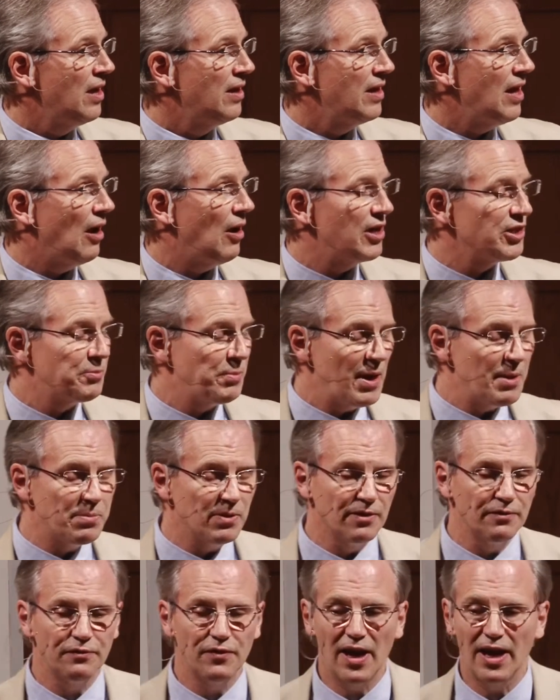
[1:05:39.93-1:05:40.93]
Now, as
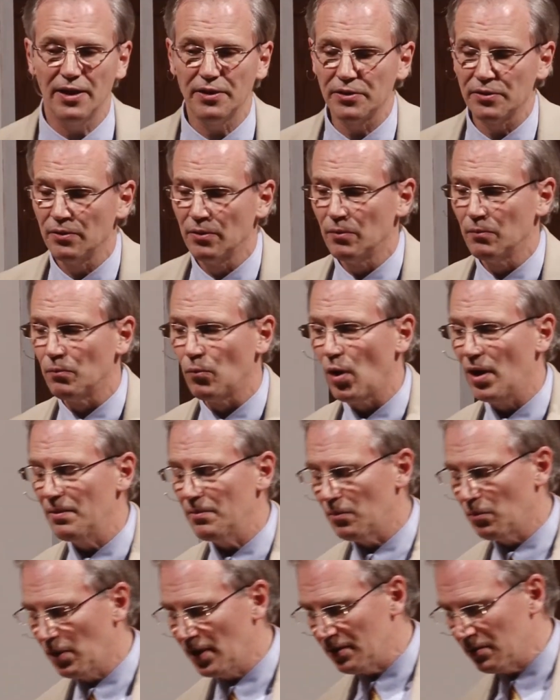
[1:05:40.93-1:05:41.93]
people of faith,
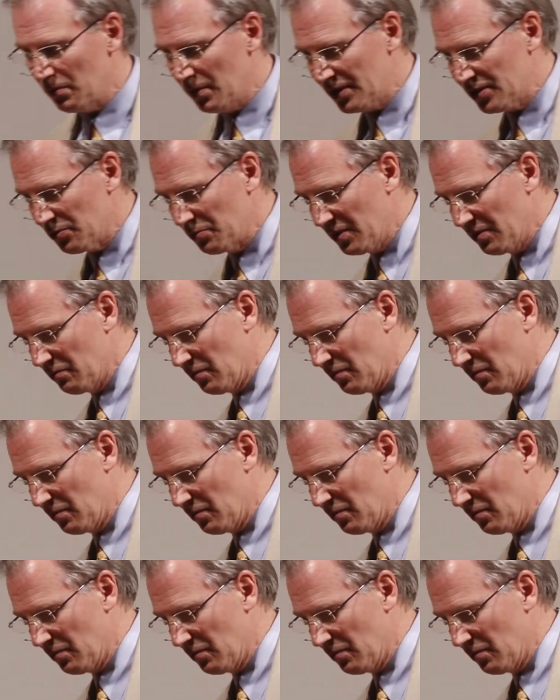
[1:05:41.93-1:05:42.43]
what, what, what, do,